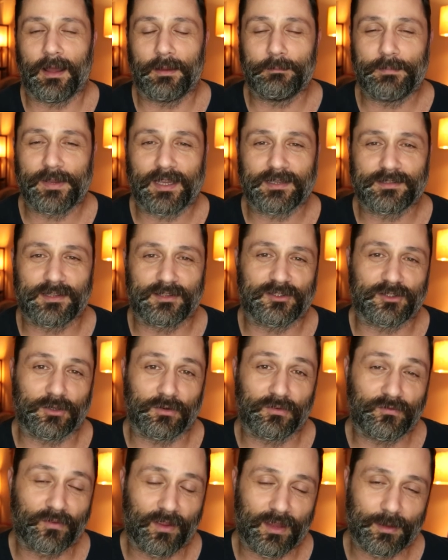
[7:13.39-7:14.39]
because it's
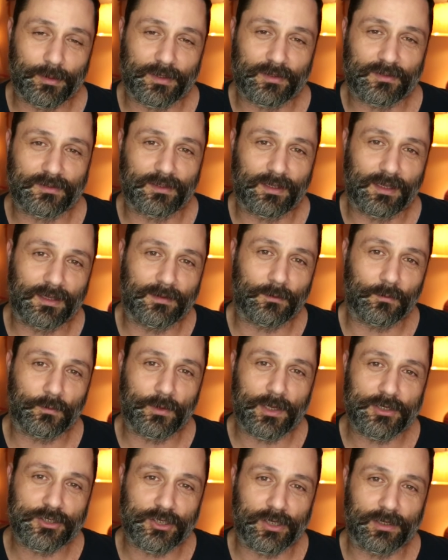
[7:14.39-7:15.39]
so famous in the
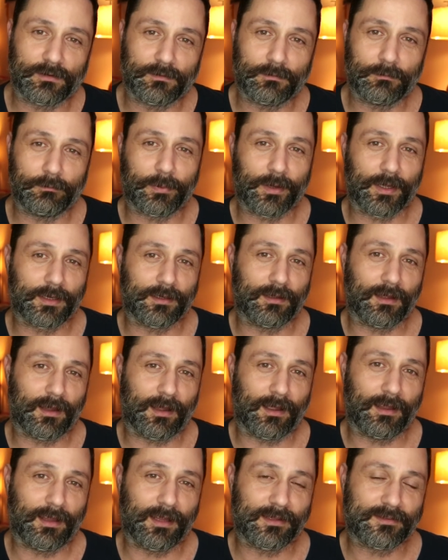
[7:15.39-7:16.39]
region,
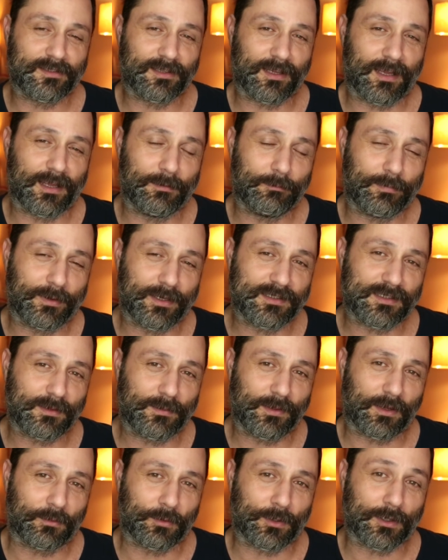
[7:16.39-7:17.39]
but it's
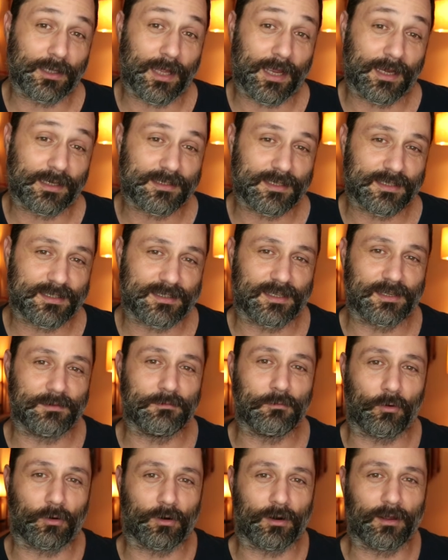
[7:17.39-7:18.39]
something I would like to see
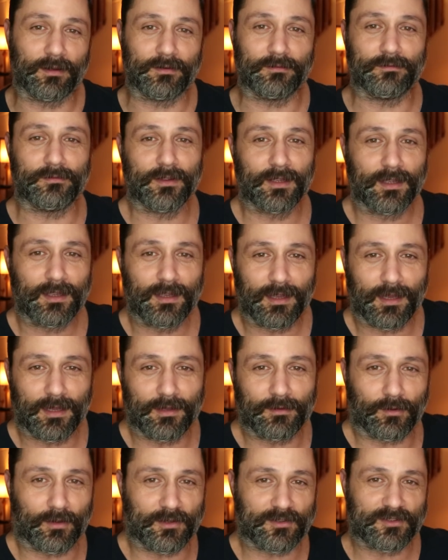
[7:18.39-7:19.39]
more of
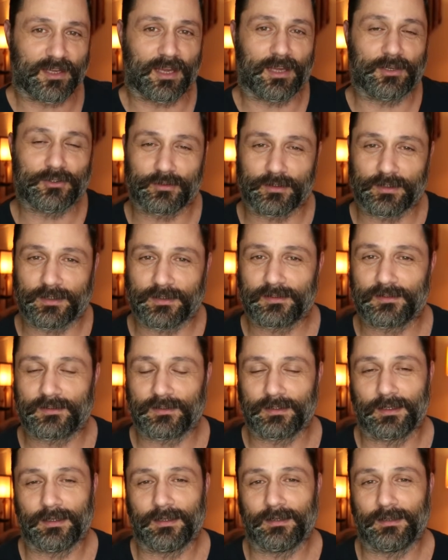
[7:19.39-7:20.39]
in Los Angeles,
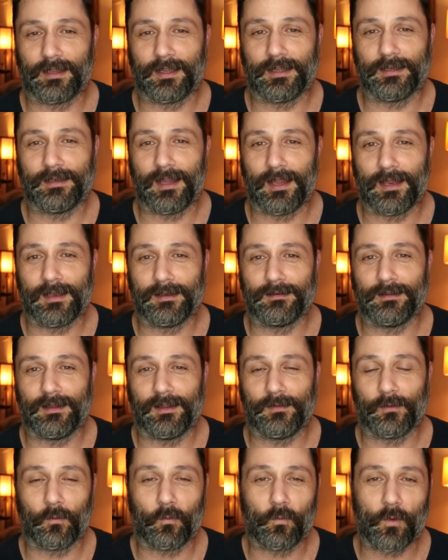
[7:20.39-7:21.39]

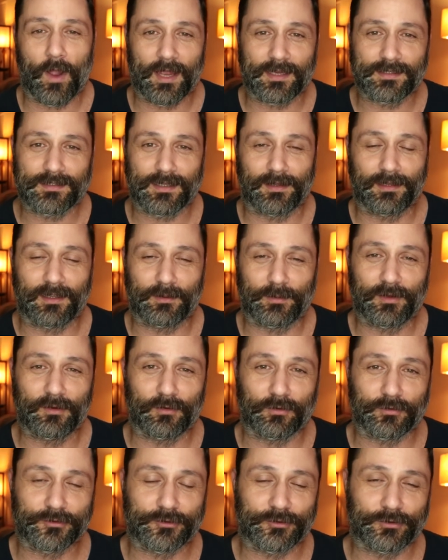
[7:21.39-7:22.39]
in the West. I think it'd be
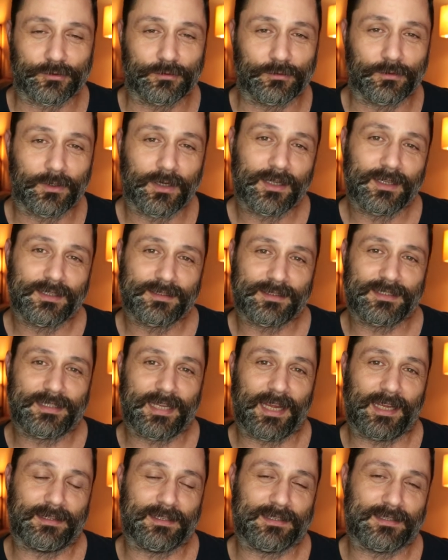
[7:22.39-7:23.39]
cool to
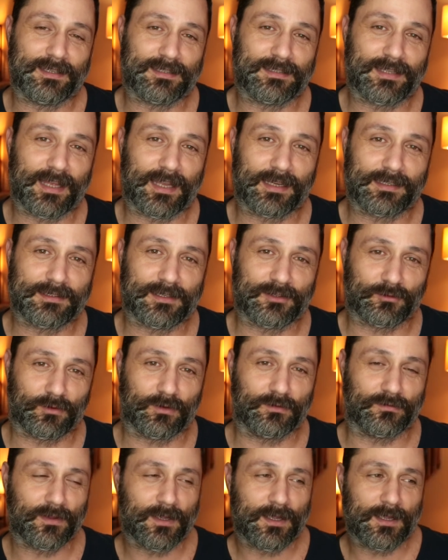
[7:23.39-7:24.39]
take these aesthetics, this
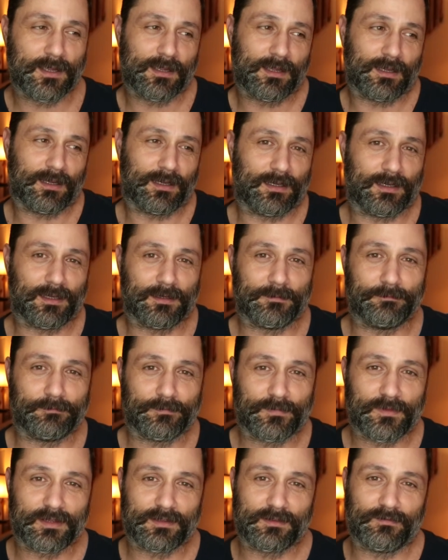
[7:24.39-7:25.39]
sort
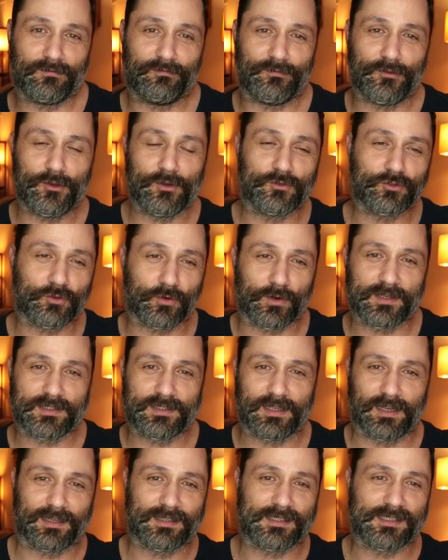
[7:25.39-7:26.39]
of
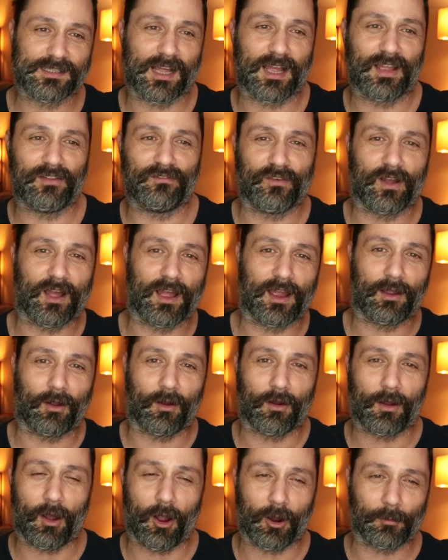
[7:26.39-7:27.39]
futuristic sci-fi
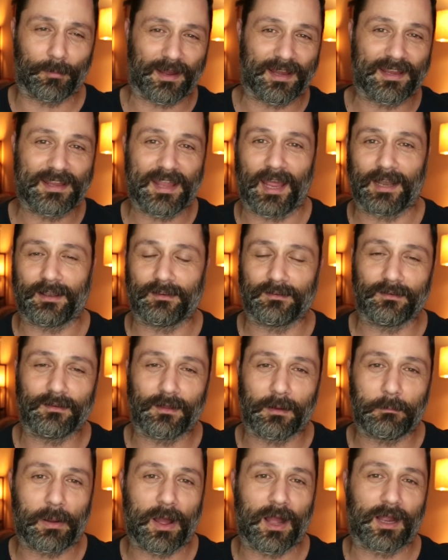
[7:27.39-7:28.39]

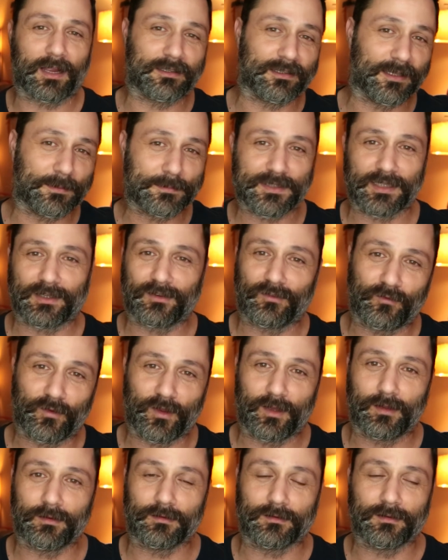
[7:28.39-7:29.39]
Armageddon apocalyptic
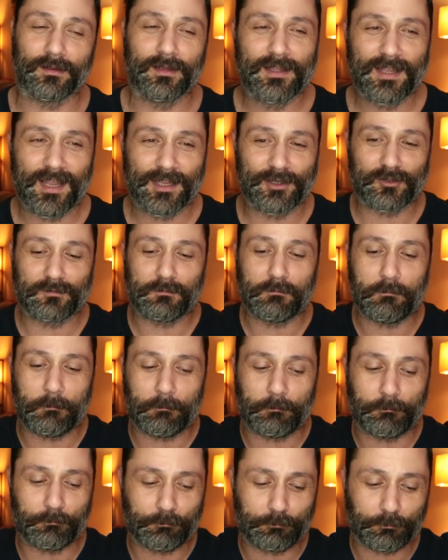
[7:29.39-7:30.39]
feel, and just
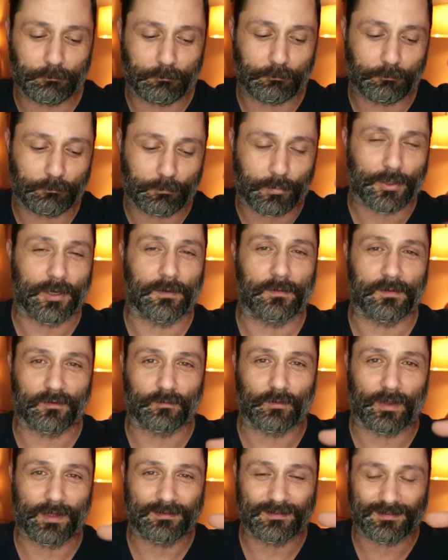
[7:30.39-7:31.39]
put it
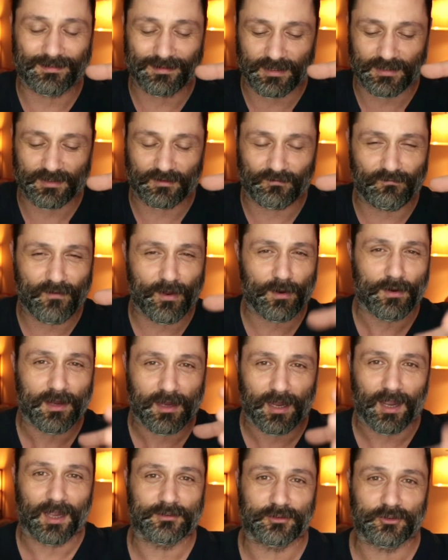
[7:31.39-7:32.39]
in this very
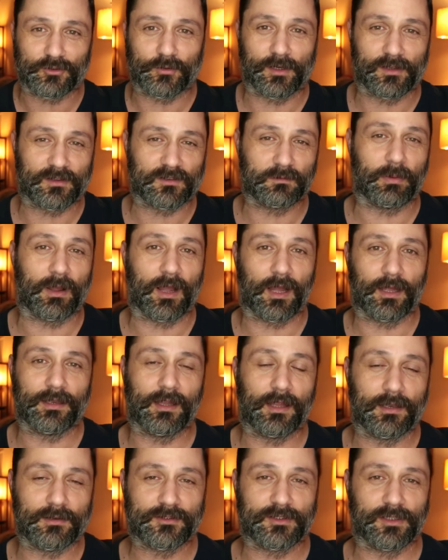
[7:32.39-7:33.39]
concentrated spot
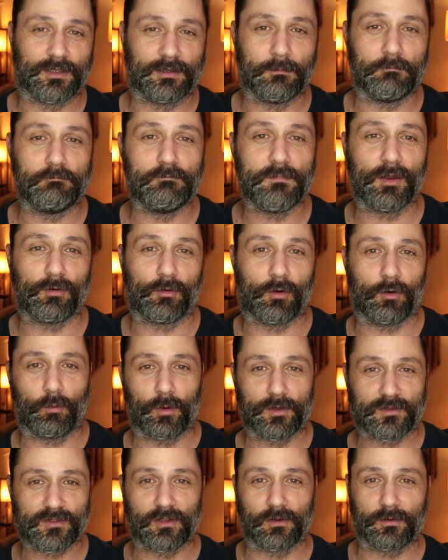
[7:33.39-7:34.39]
and to mirror
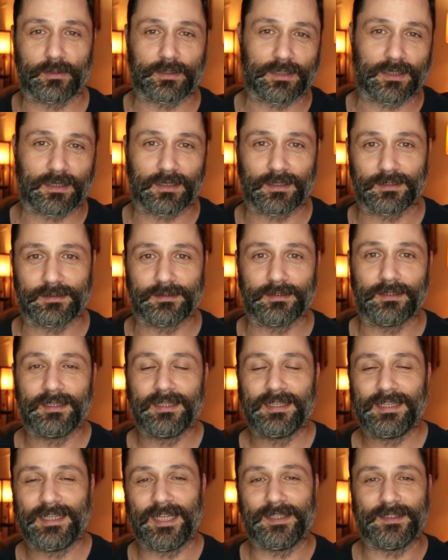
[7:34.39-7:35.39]
what's going on
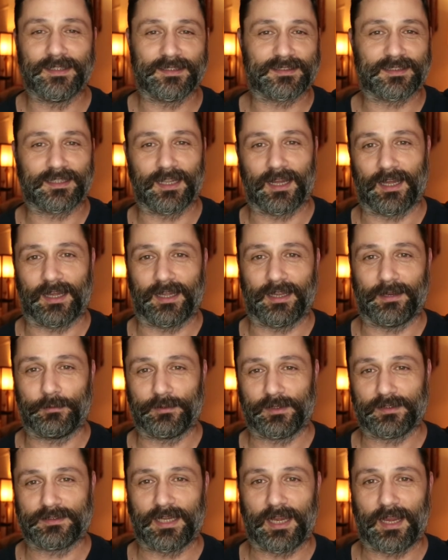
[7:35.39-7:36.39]
in the sky
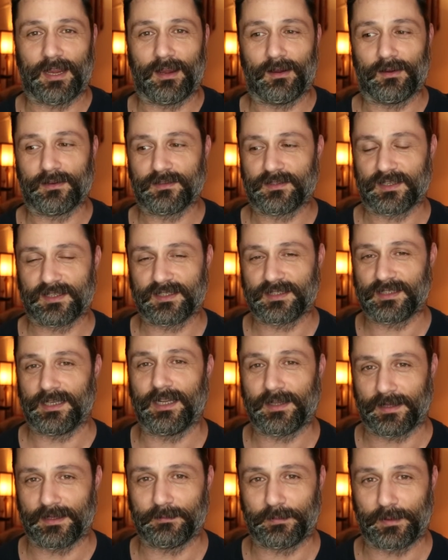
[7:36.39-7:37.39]
with the Tear is the
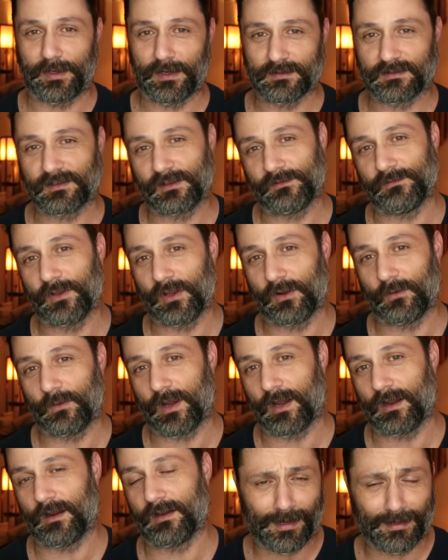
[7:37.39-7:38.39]
city that appears out of
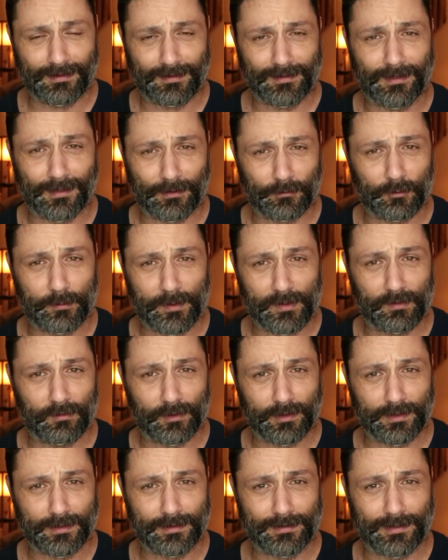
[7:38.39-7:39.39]
nowhere. I think that would be
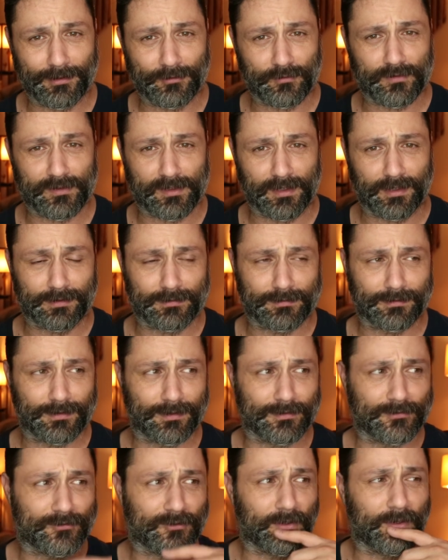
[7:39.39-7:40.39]
really interesting.
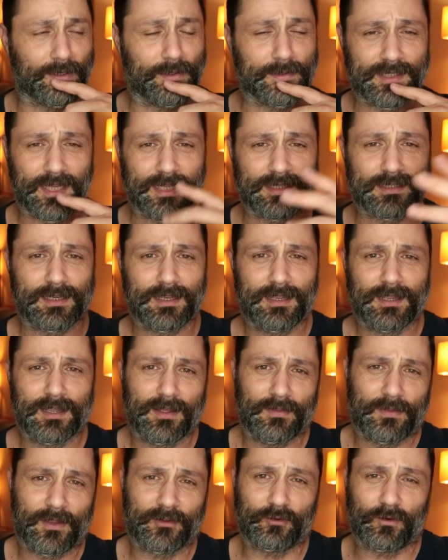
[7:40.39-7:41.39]
And so anyways, that's
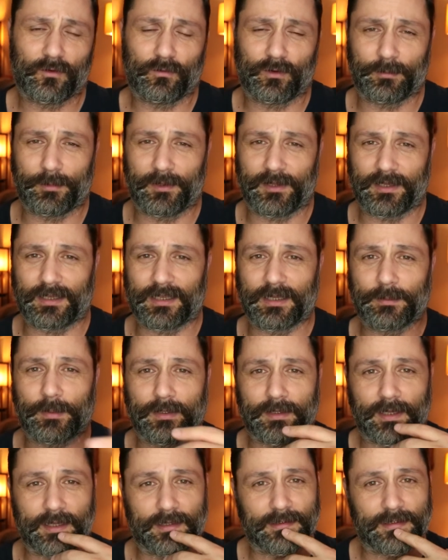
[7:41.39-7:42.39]
sort of what I've been thinking
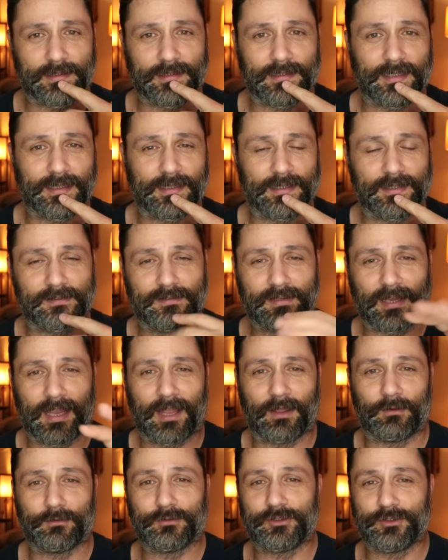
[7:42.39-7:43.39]
about lately, is
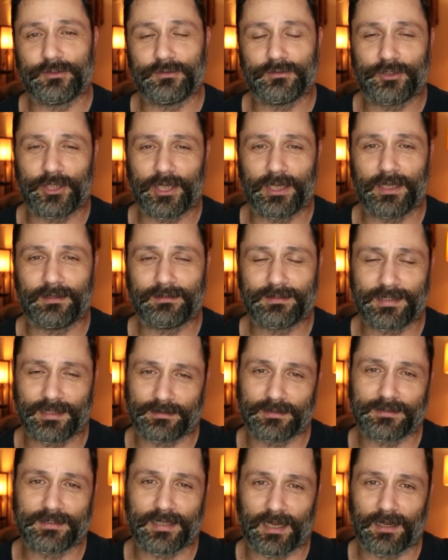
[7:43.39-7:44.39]
how to
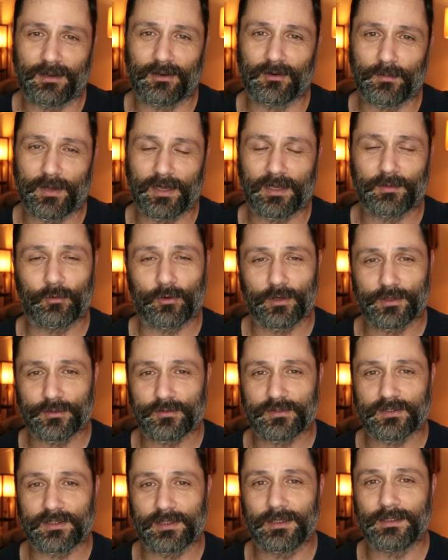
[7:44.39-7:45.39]
take the Tear and make it more
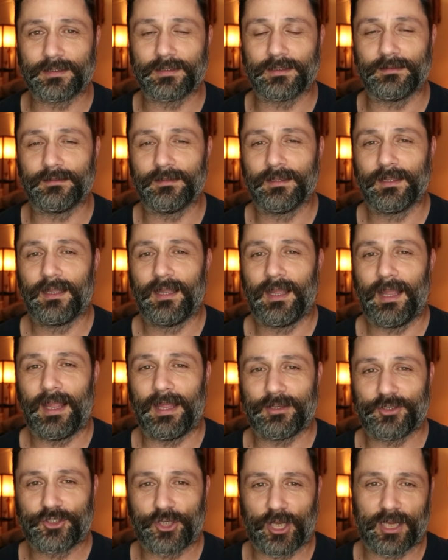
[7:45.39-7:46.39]
interesting
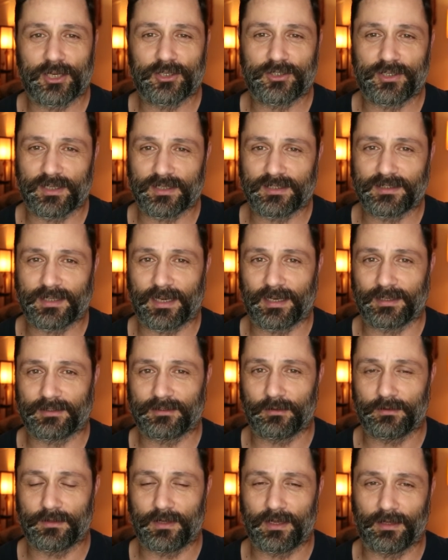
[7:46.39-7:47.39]
and change the aesthetic
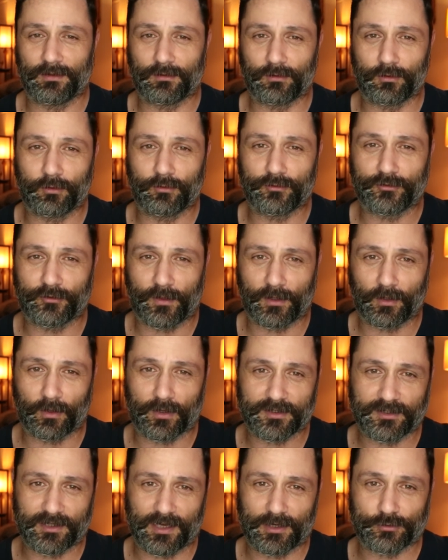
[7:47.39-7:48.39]
so that
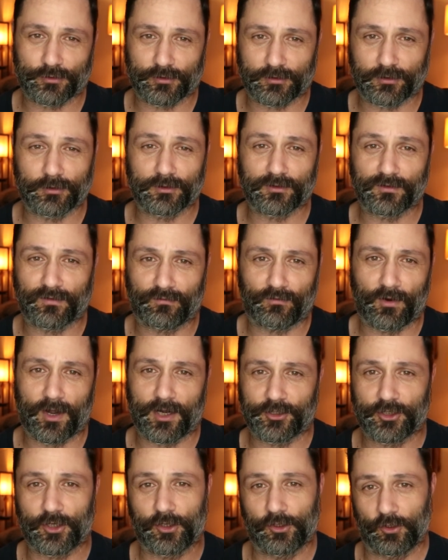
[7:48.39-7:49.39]
Los Angeles looks
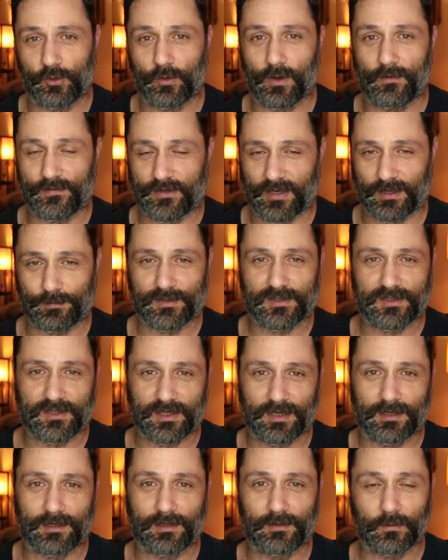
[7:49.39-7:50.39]
fresh and new every time you
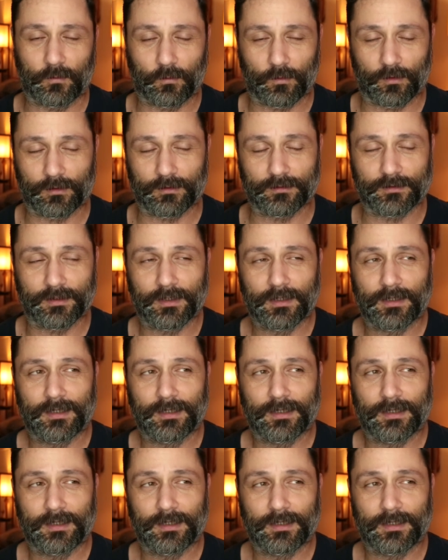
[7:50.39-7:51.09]
see it in the world.